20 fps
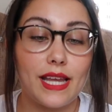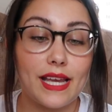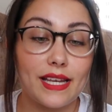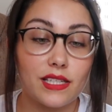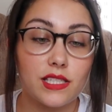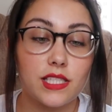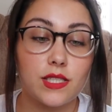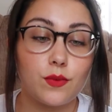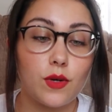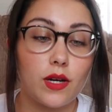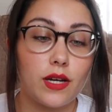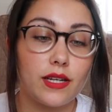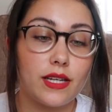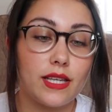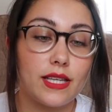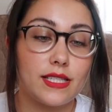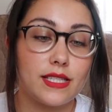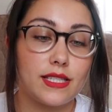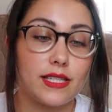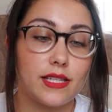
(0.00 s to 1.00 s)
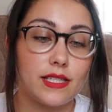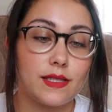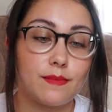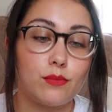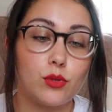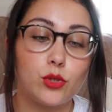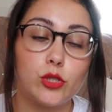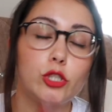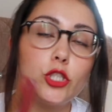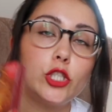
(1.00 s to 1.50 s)
next one is this
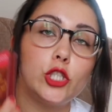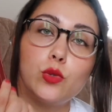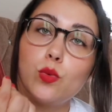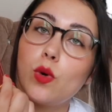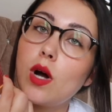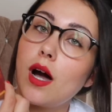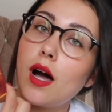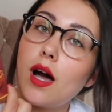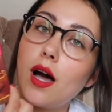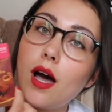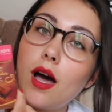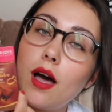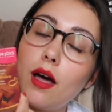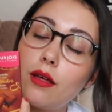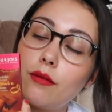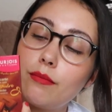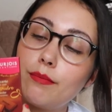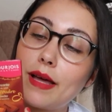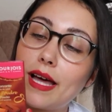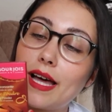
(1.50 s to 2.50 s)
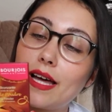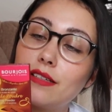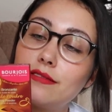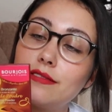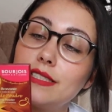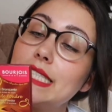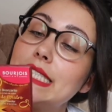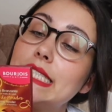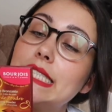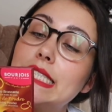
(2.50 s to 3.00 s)
Bourjois
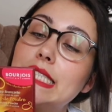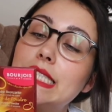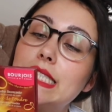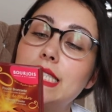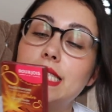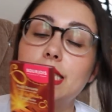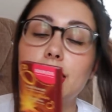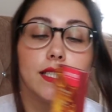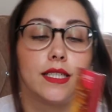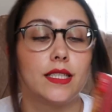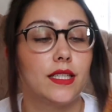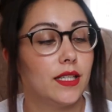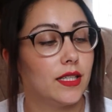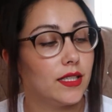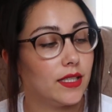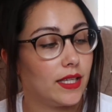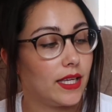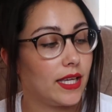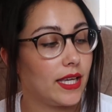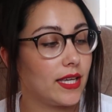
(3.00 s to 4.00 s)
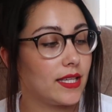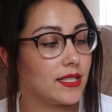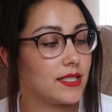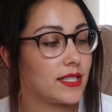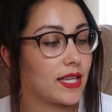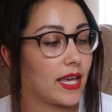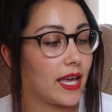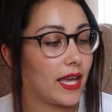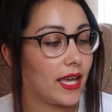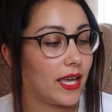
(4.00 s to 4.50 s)
Paris.
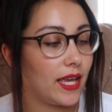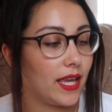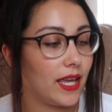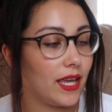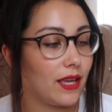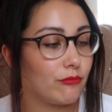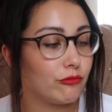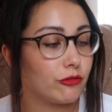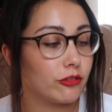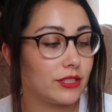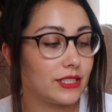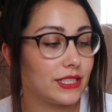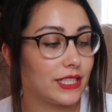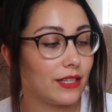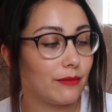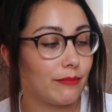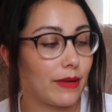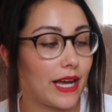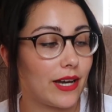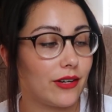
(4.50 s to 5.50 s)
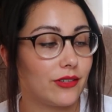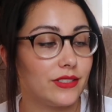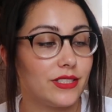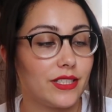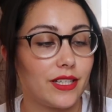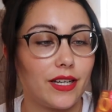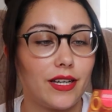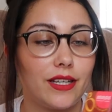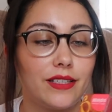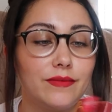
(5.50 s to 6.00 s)
It's a bronzing
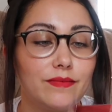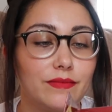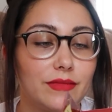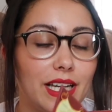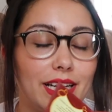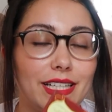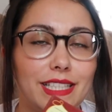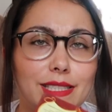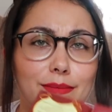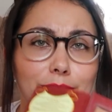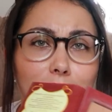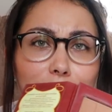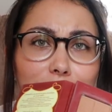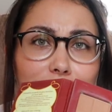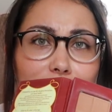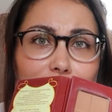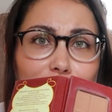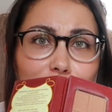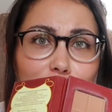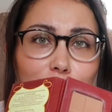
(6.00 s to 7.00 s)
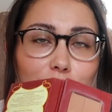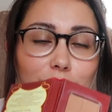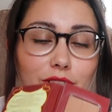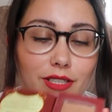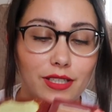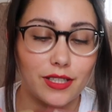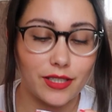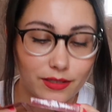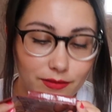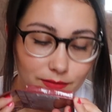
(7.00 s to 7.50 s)
powder and it smells like
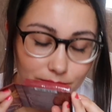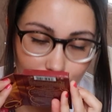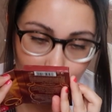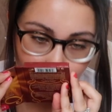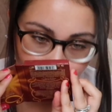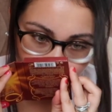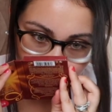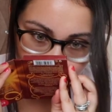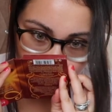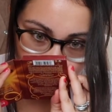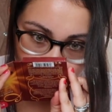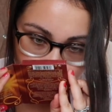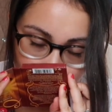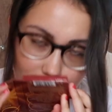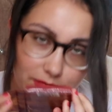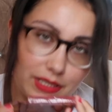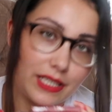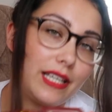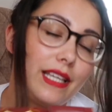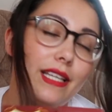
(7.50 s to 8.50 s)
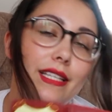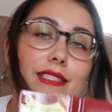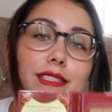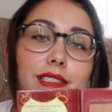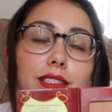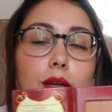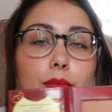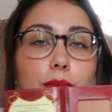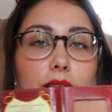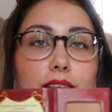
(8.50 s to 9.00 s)
chocolate. It
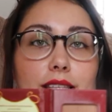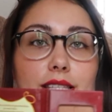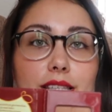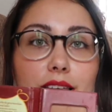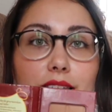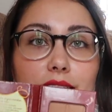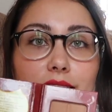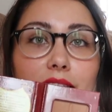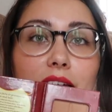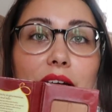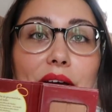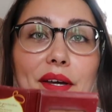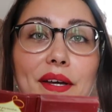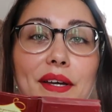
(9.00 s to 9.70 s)
is amazing.